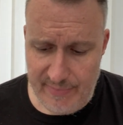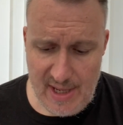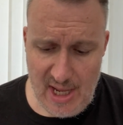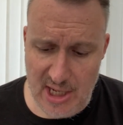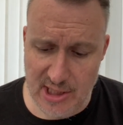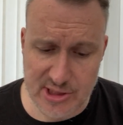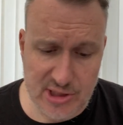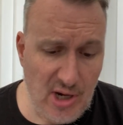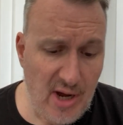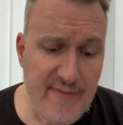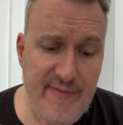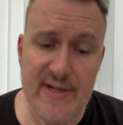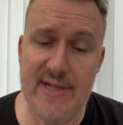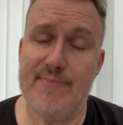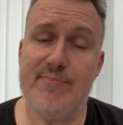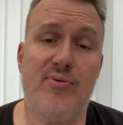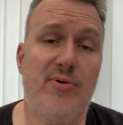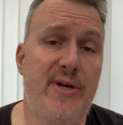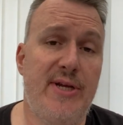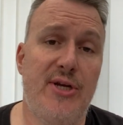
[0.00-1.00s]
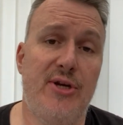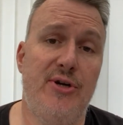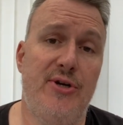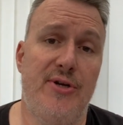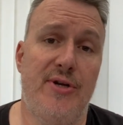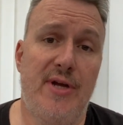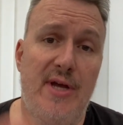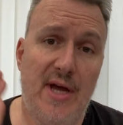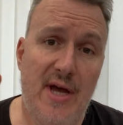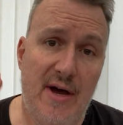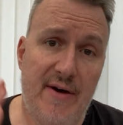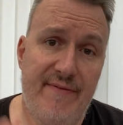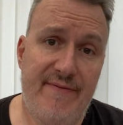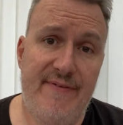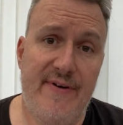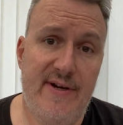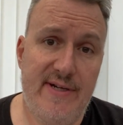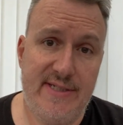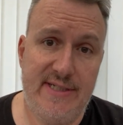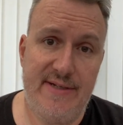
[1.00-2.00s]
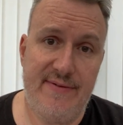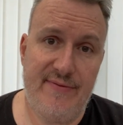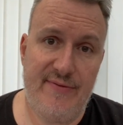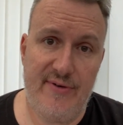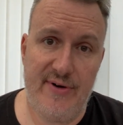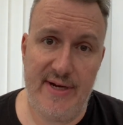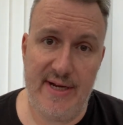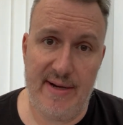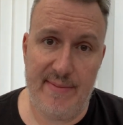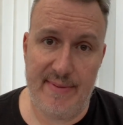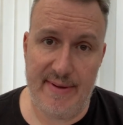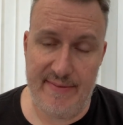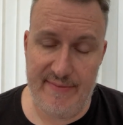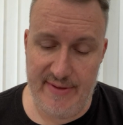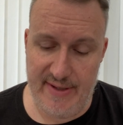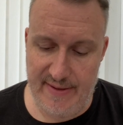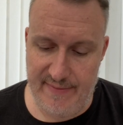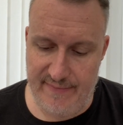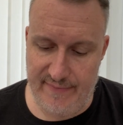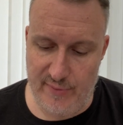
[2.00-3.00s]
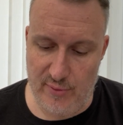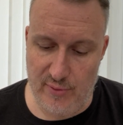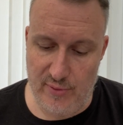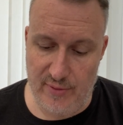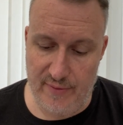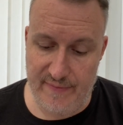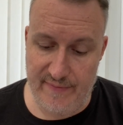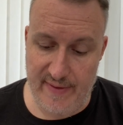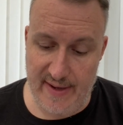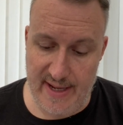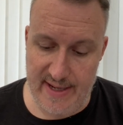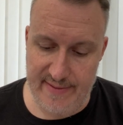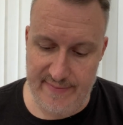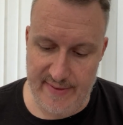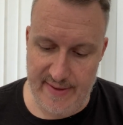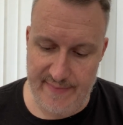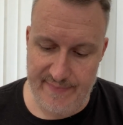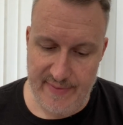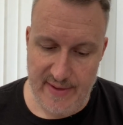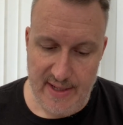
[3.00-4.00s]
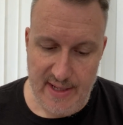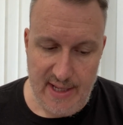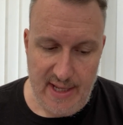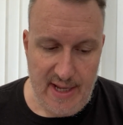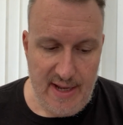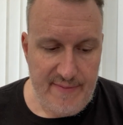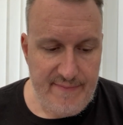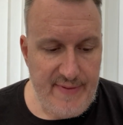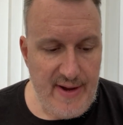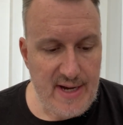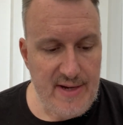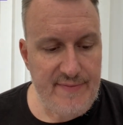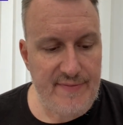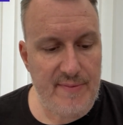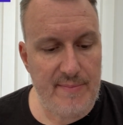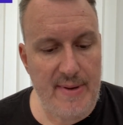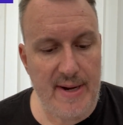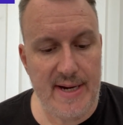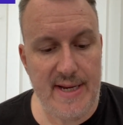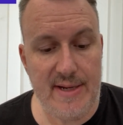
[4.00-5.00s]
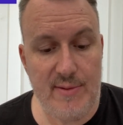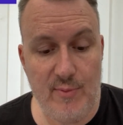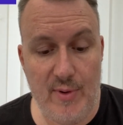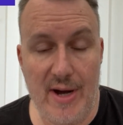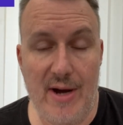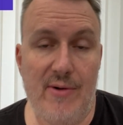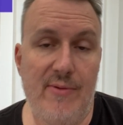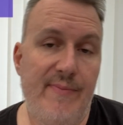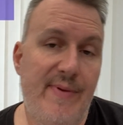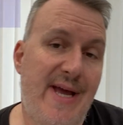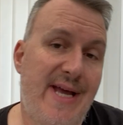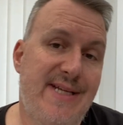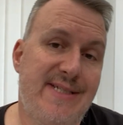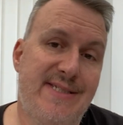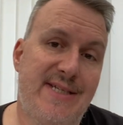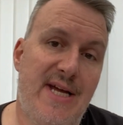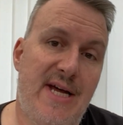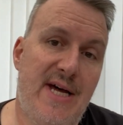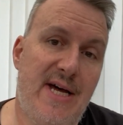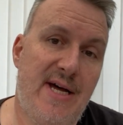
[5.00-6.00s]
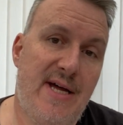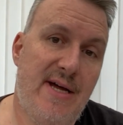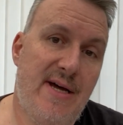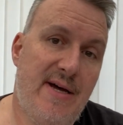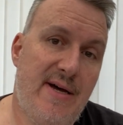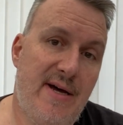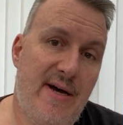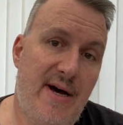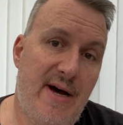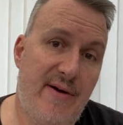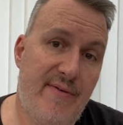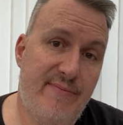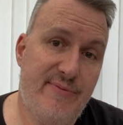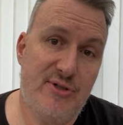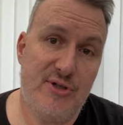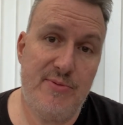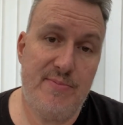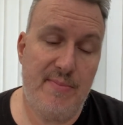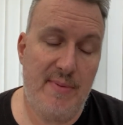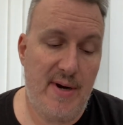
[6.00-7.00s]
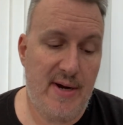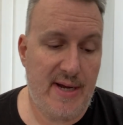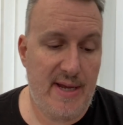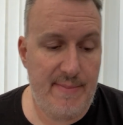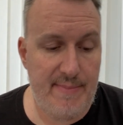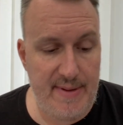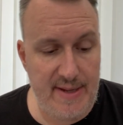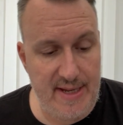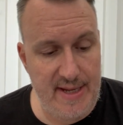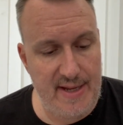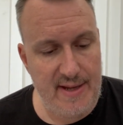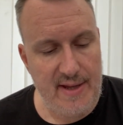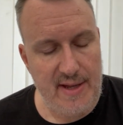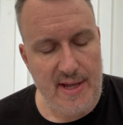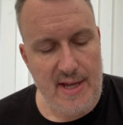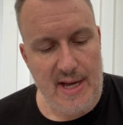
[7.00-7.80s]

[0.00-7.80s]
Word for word: So I think it's pretty good. 33, I'm giving it for flavour. Value for money, well, it's a, a supermarket beer.